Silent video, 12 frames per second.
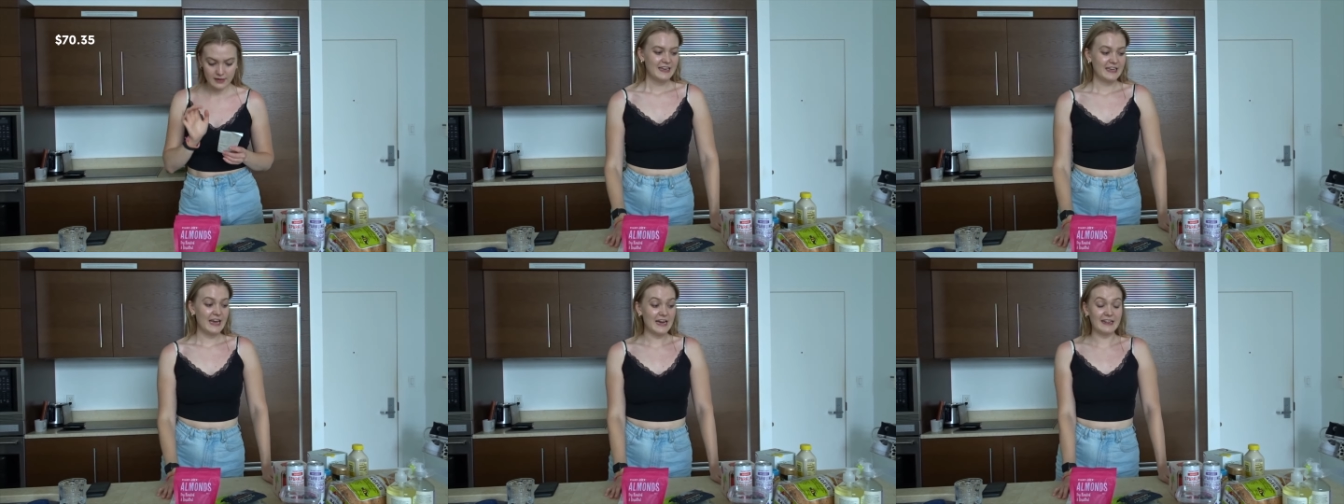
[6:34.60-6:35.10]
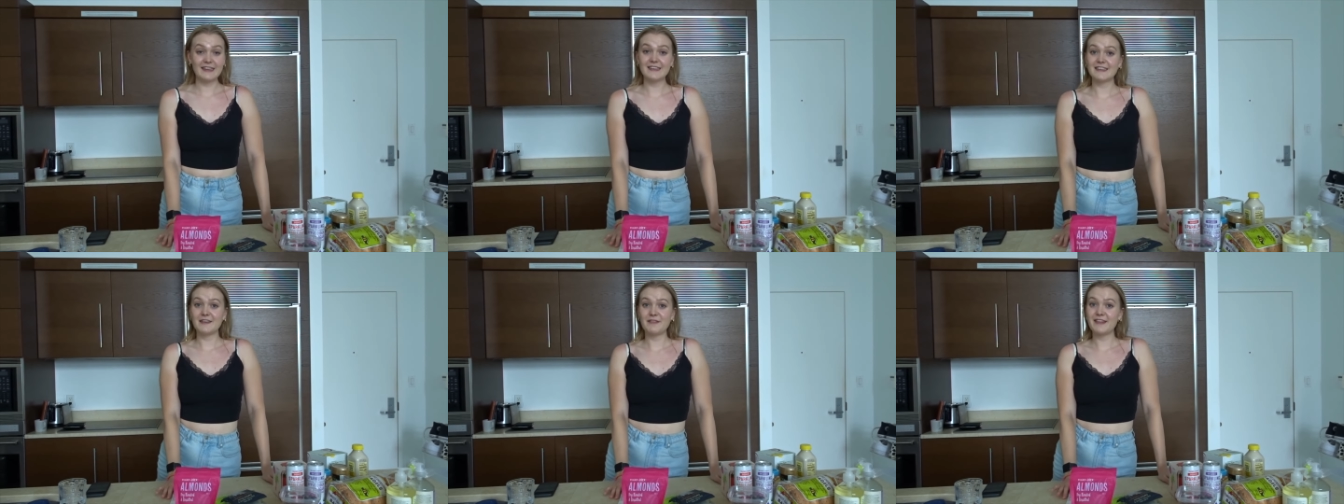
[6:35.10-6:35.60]
Yeah, this
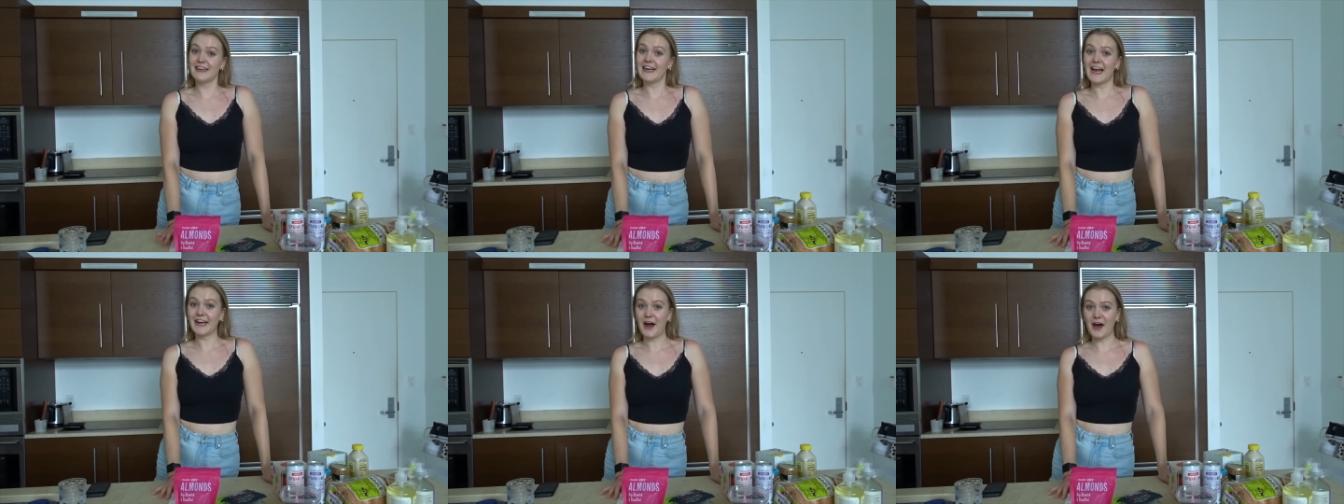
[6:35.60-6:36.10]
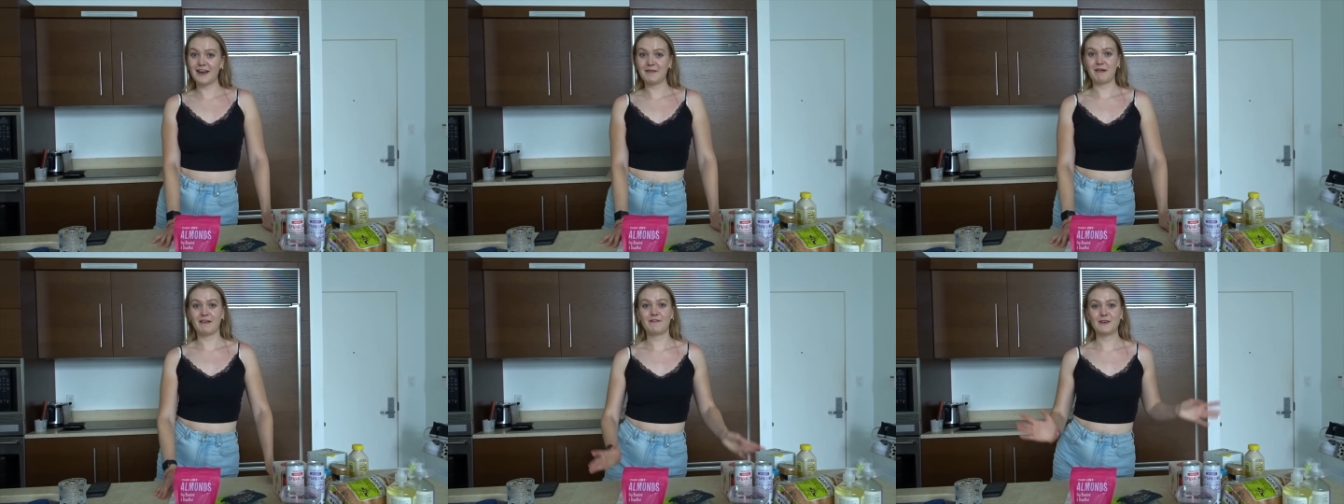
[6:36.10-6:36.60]
is everything I got in
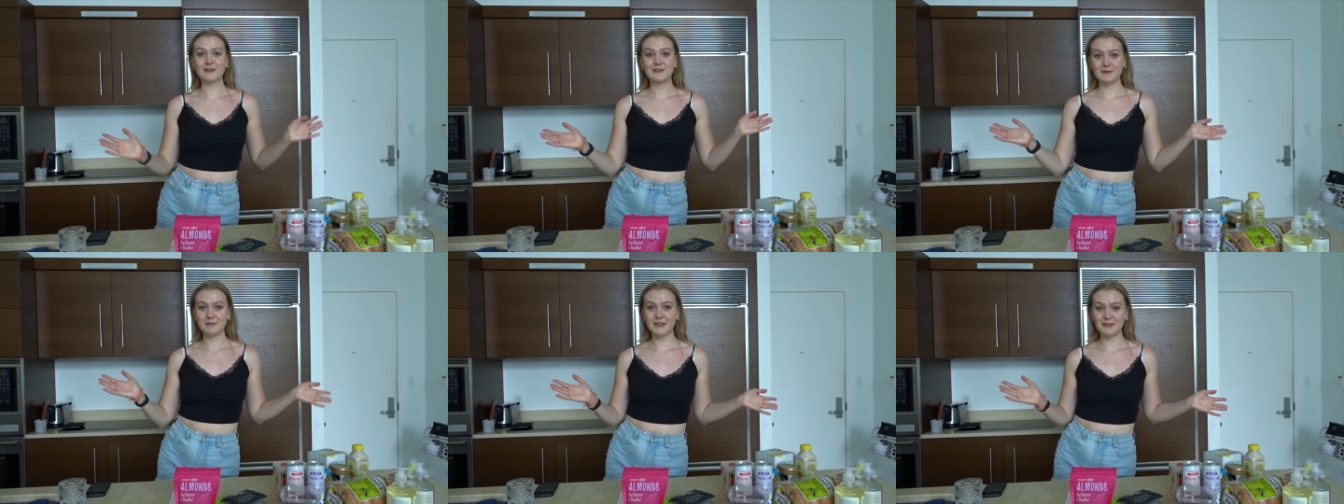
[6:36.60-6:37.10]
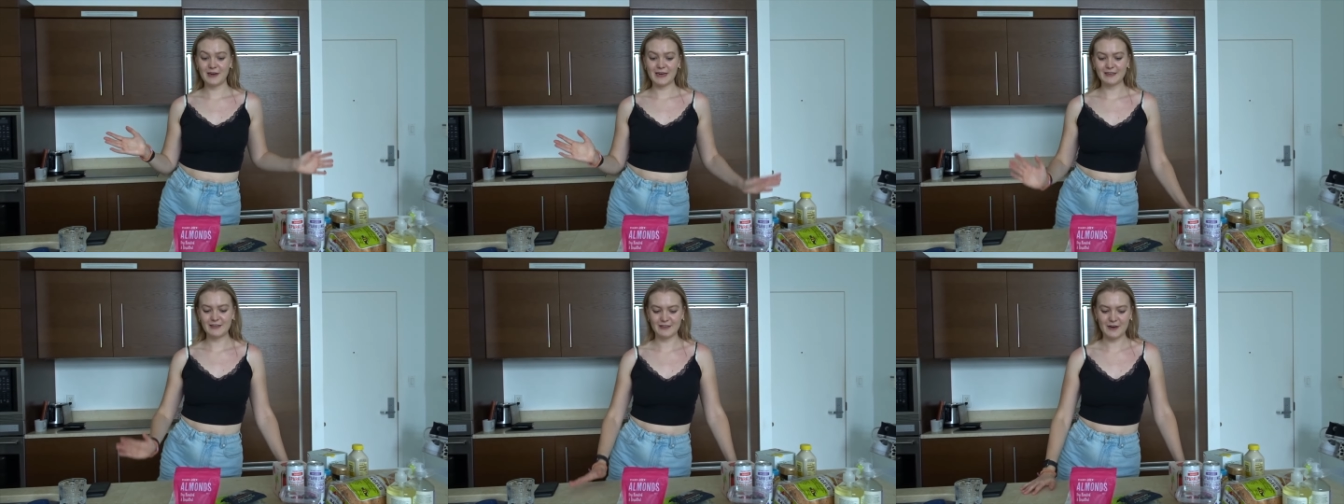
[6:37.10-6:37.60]
my first trip to
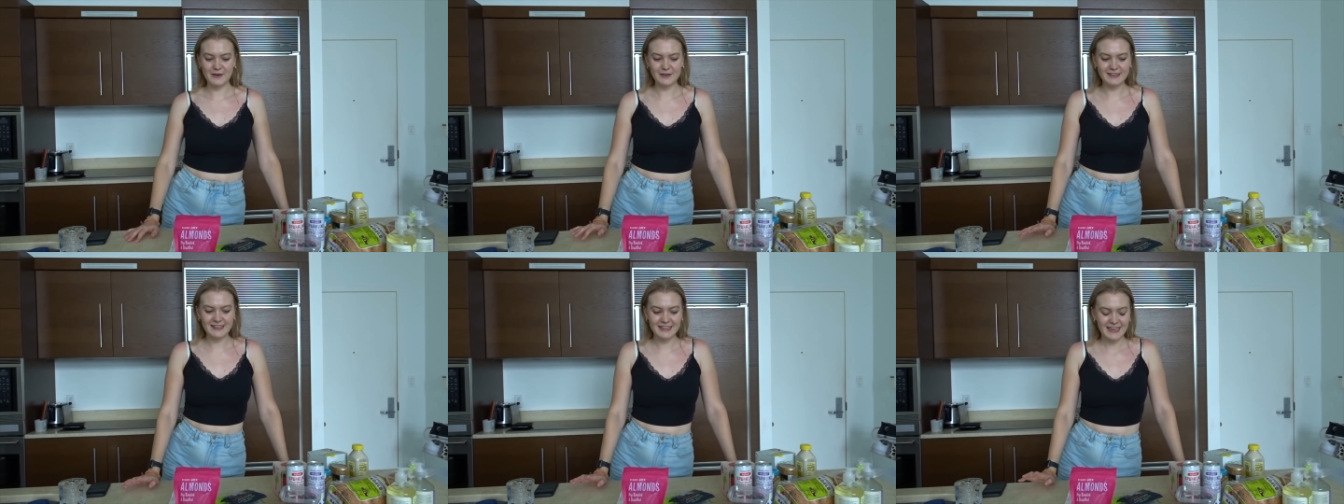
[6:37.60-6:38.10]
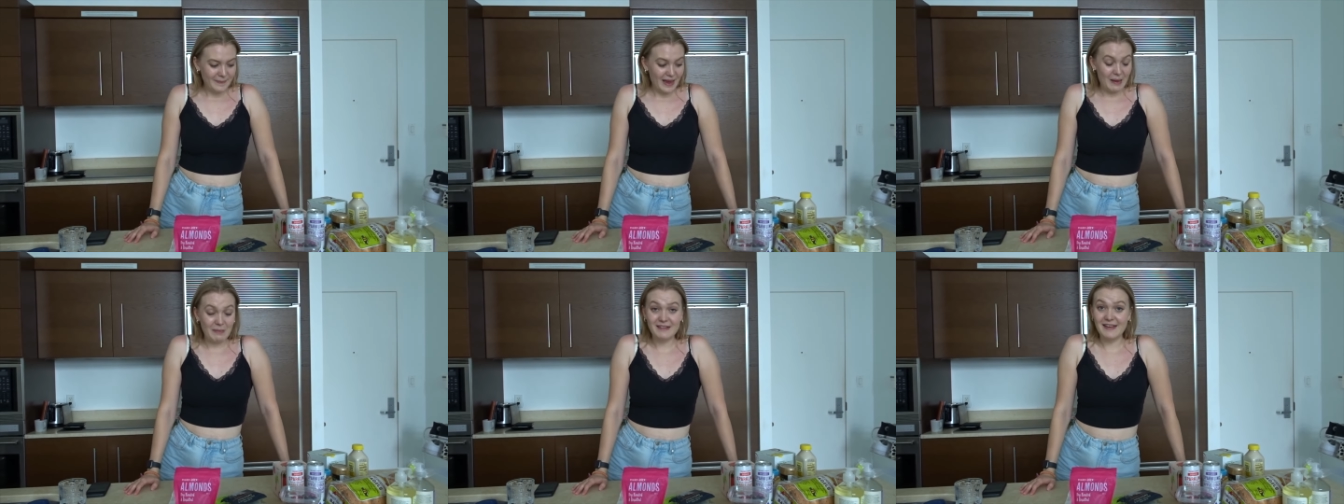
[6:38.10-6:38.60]
Trader Joe's.
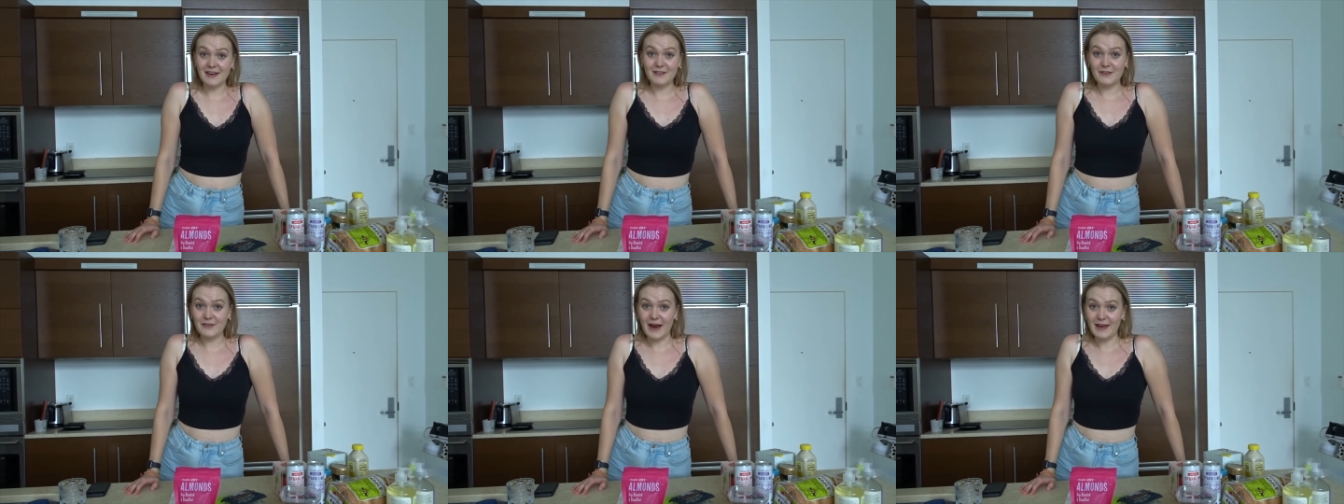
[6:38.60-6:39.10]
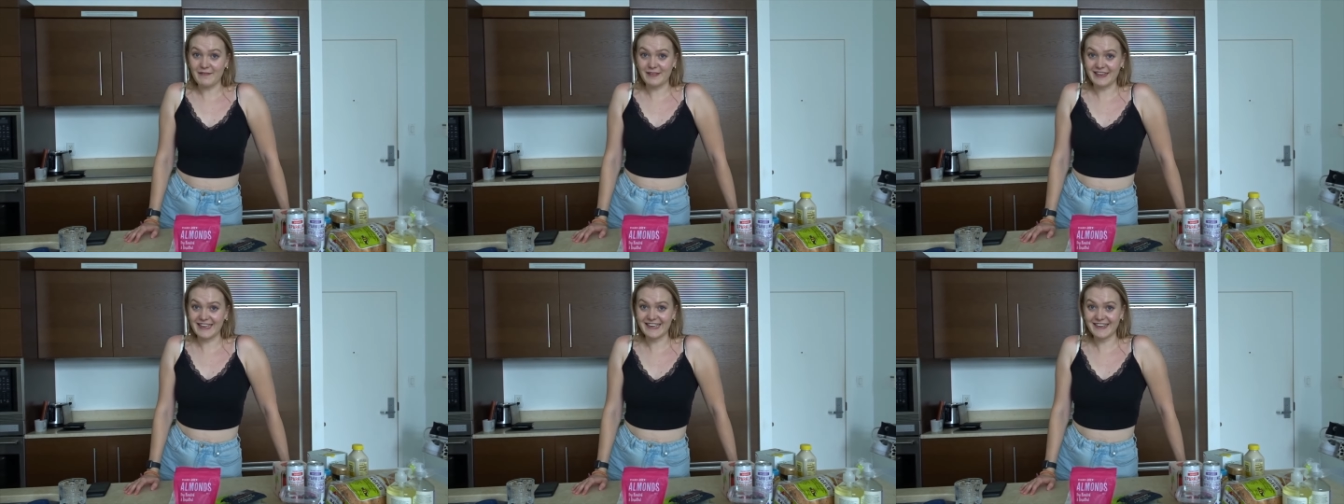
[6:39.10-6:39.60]
I'm excited to try
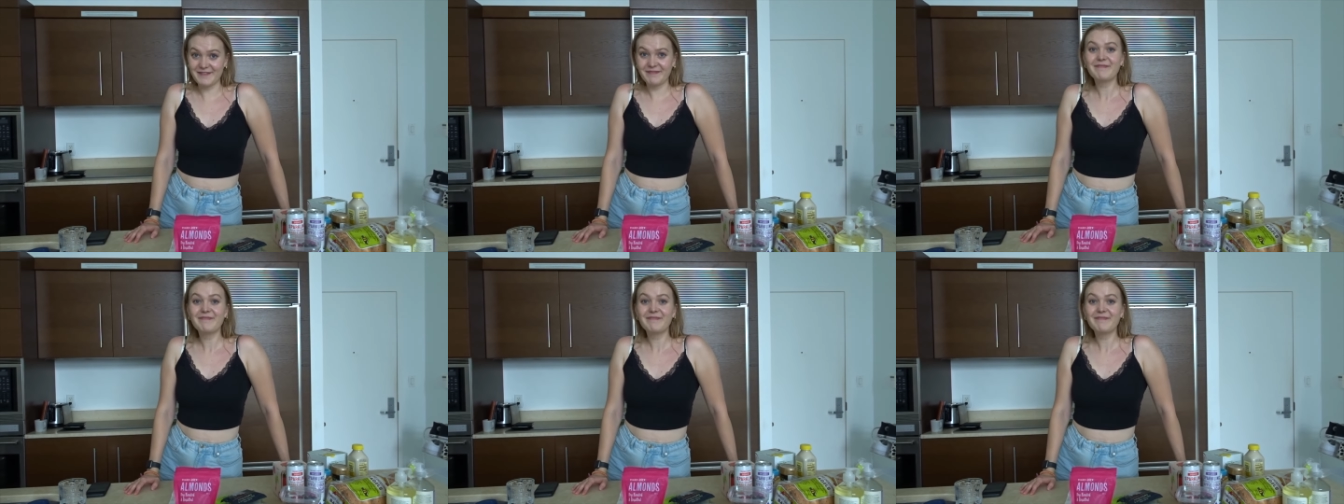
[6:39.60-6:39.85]
everything.